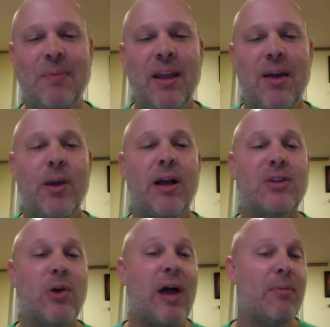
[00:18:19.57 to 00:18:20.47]
We
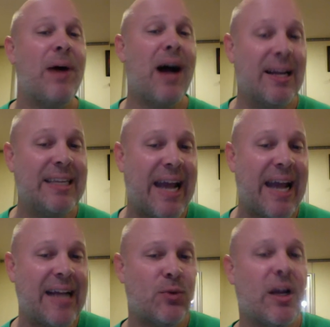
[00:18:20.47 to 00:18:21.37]
also have a
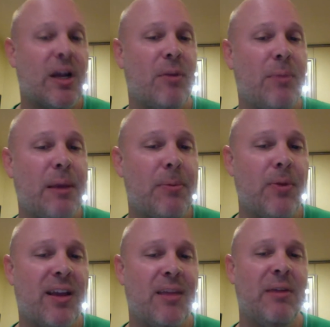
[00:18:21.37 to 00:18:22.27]
podcast, Recovery People,
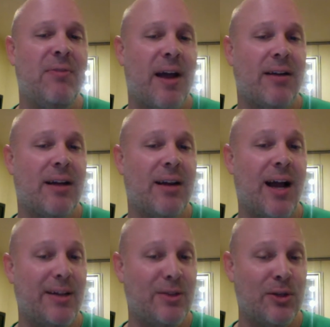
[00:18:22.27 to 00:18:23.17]
that can be found on
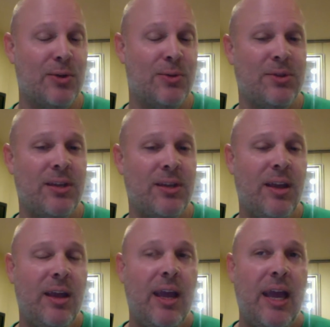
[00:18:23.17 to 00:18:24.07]
iTunes.
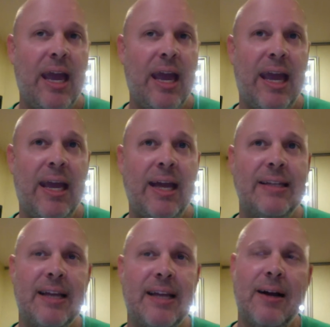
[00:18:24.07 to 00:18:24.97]

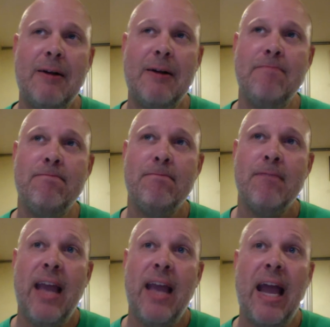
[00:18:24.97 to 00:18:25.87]
And
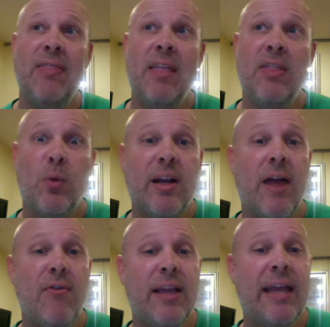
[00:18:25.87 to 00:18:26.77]
then the
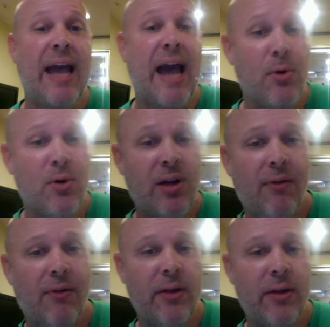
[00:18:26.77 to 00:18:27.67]
Recovery Capital
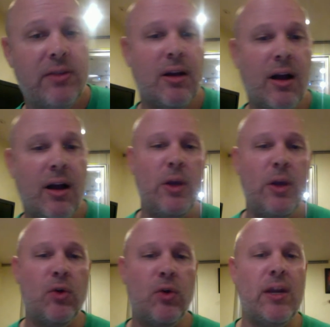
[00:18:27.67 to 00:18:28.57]
Conference, we
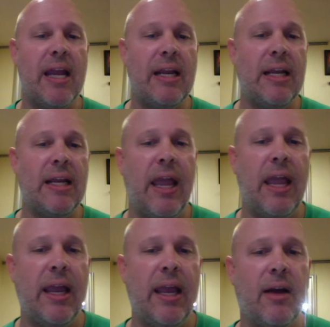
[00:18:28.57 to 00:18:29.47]
created
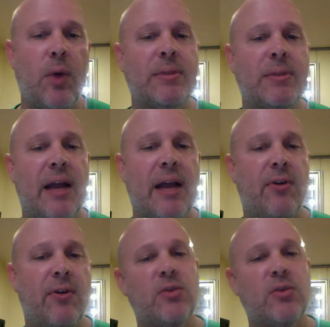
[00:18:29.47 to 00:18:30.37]
a website
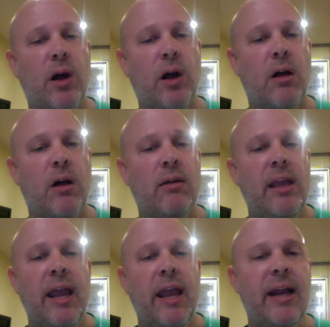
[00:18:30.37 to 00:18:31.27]
for it as well,
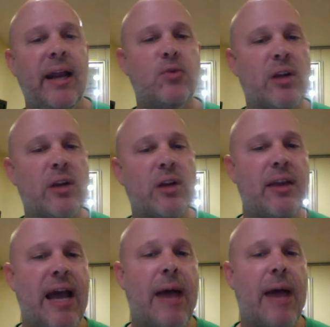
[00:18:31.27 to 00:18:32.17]
and it's
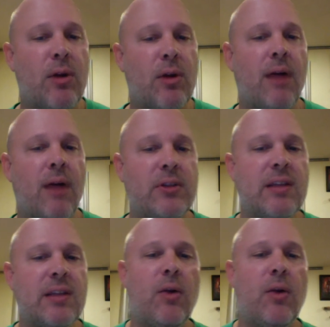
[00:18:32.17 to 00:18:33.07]

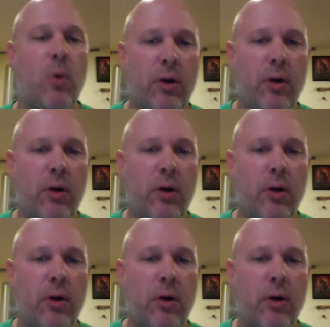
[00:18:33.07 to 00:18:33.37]
recoverycapitalconference.org.